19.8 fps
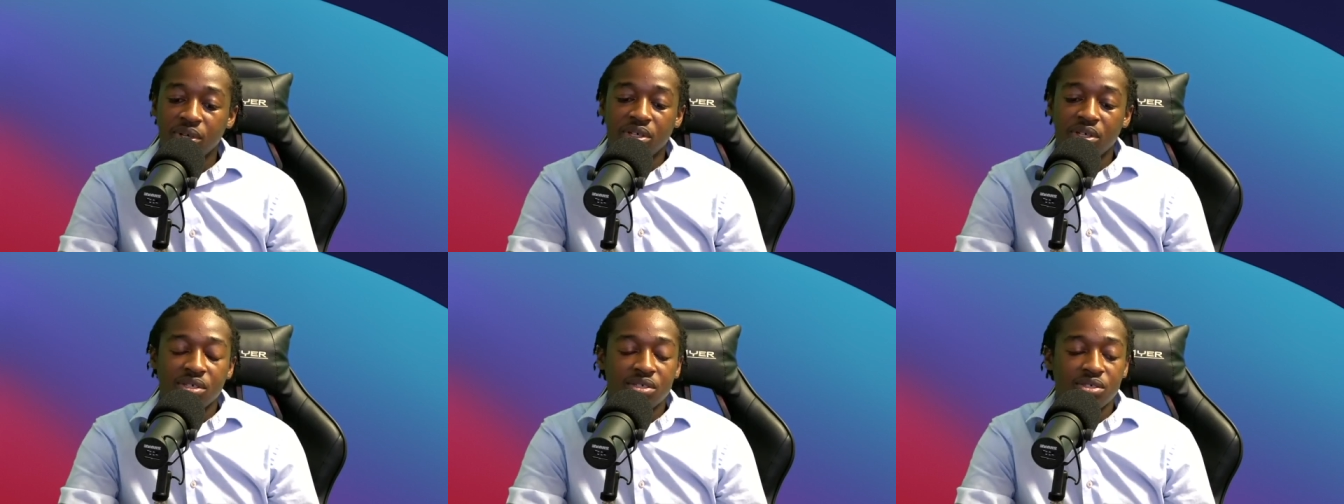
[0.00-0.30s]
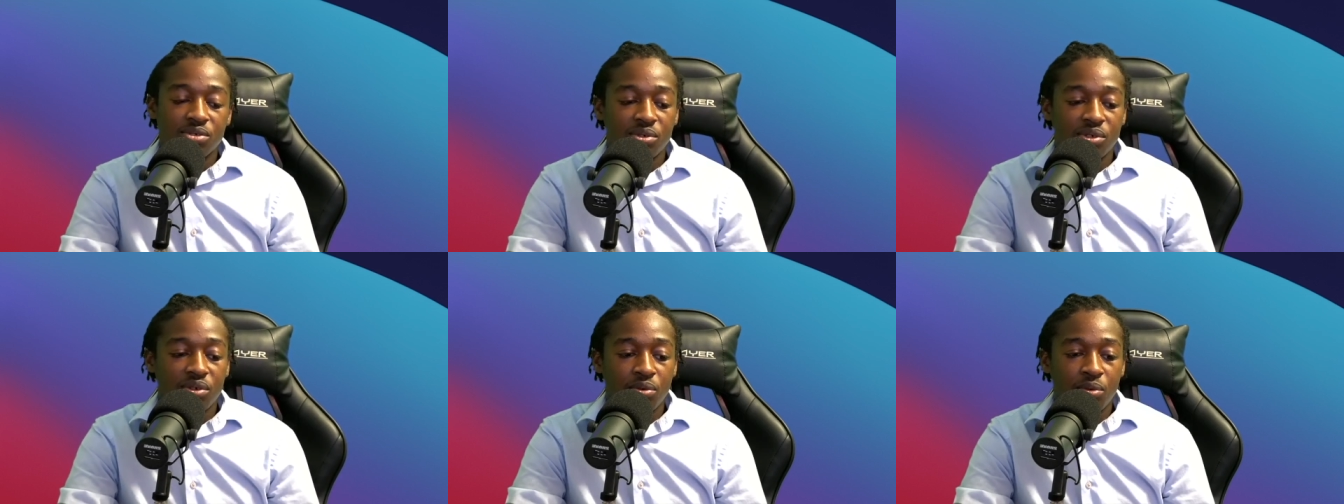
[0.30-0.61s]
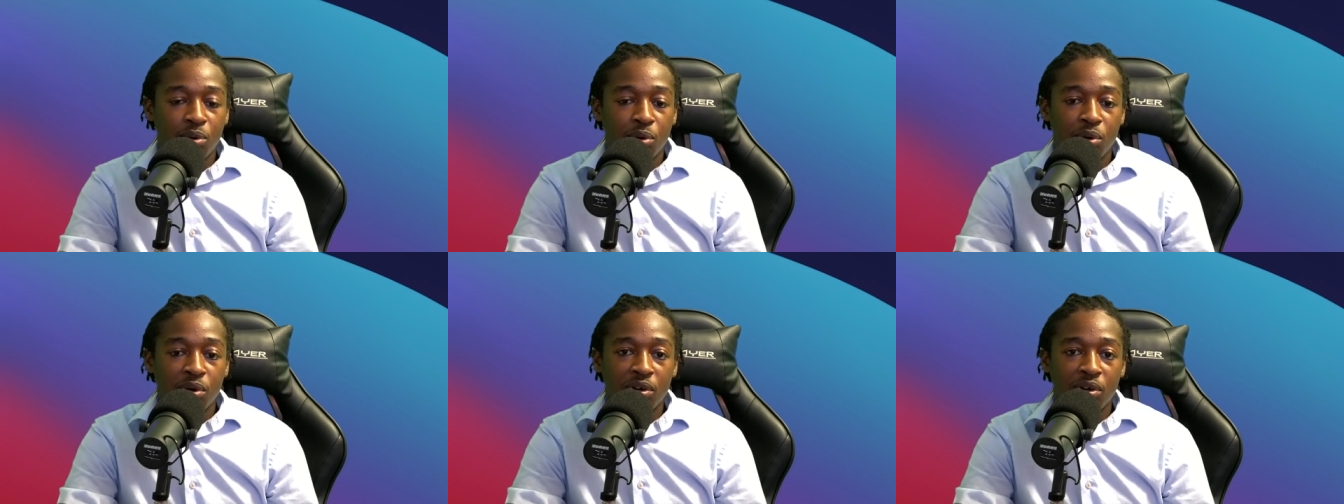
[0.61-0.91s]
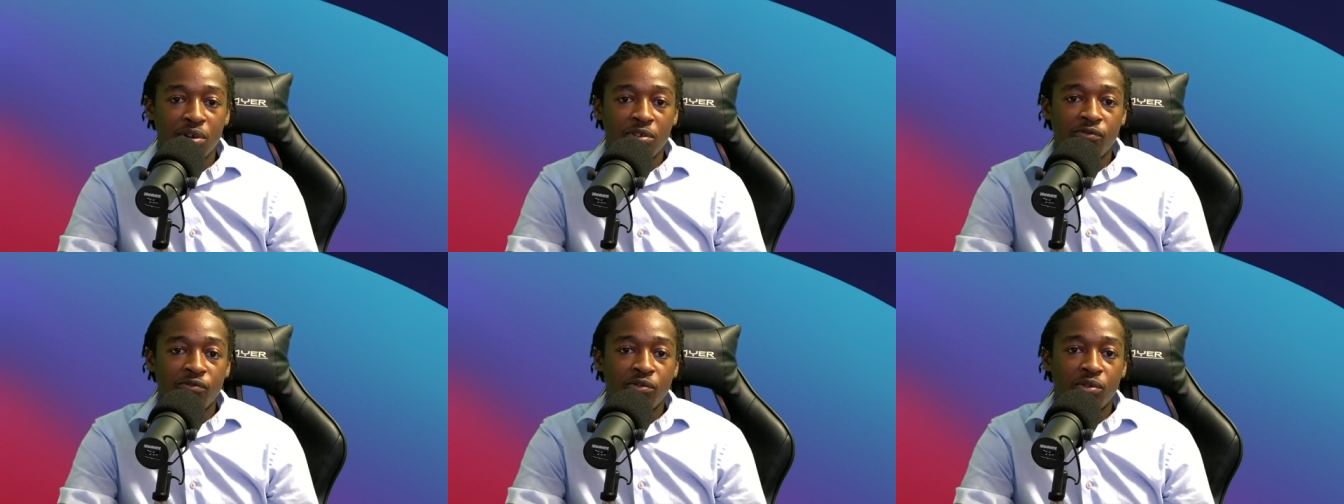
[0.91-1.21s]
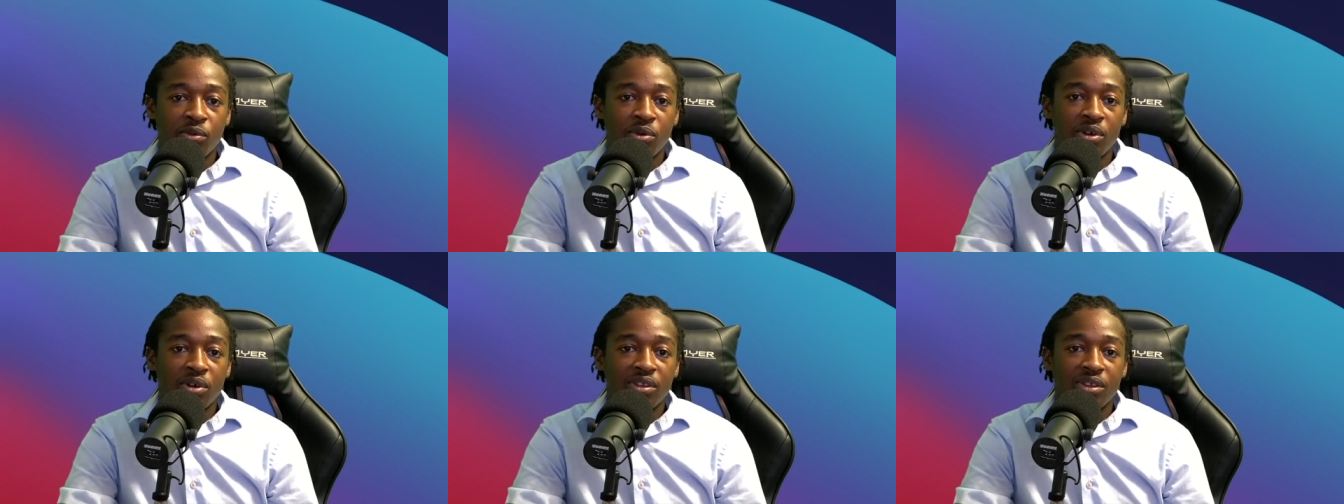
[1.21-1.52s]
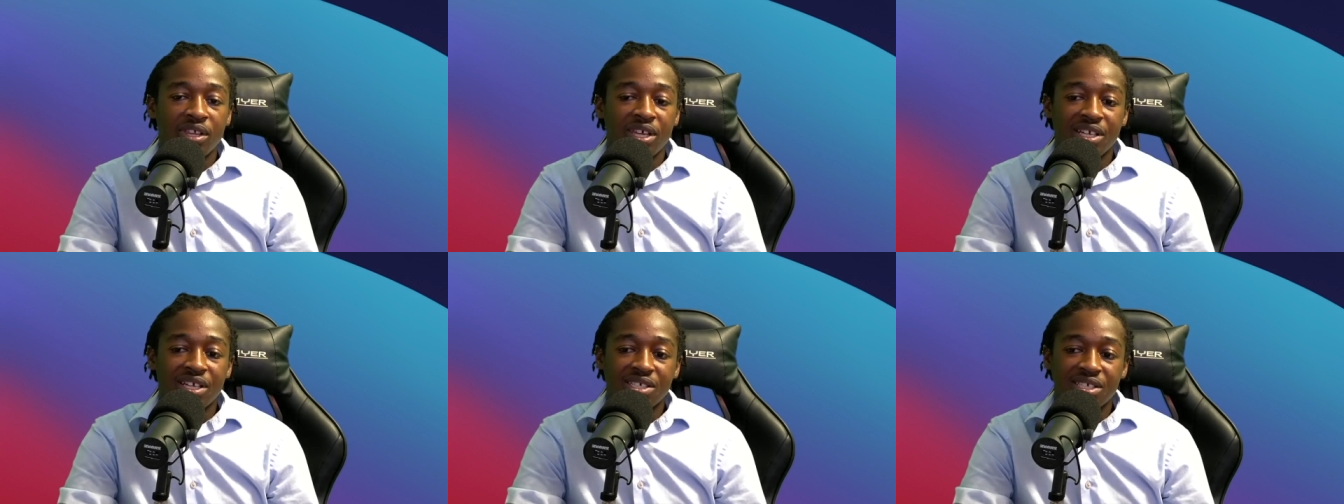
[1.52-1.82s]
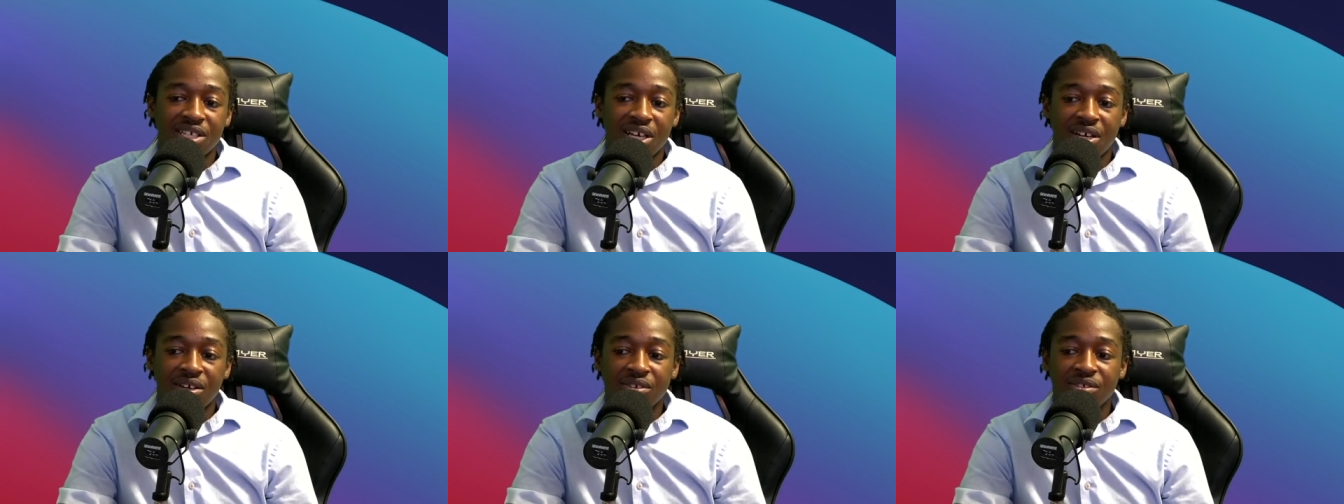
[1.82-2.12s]
So, in order for that
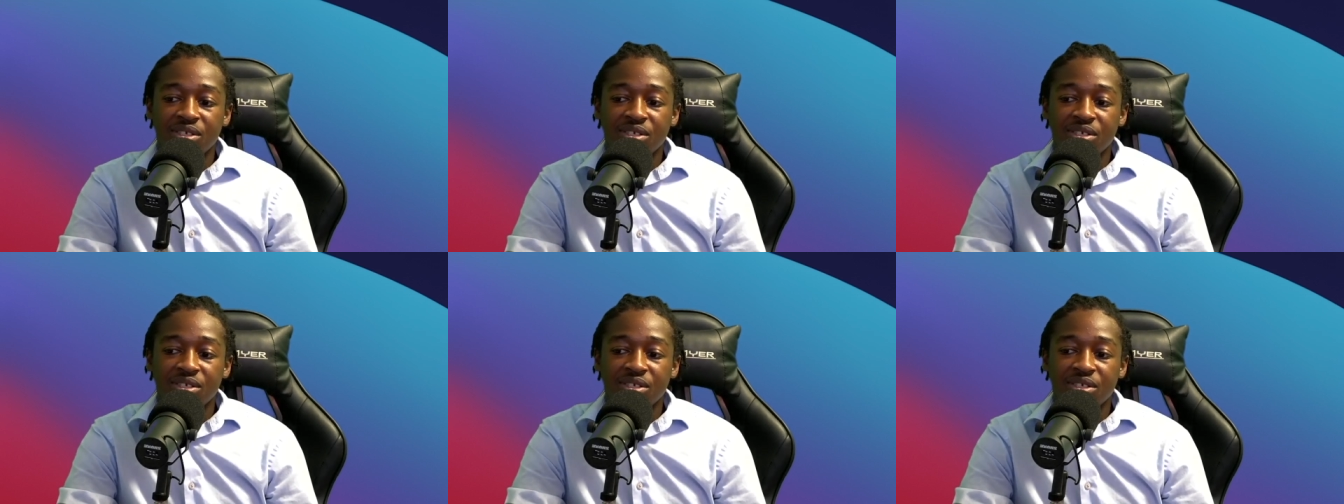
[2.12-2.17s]
child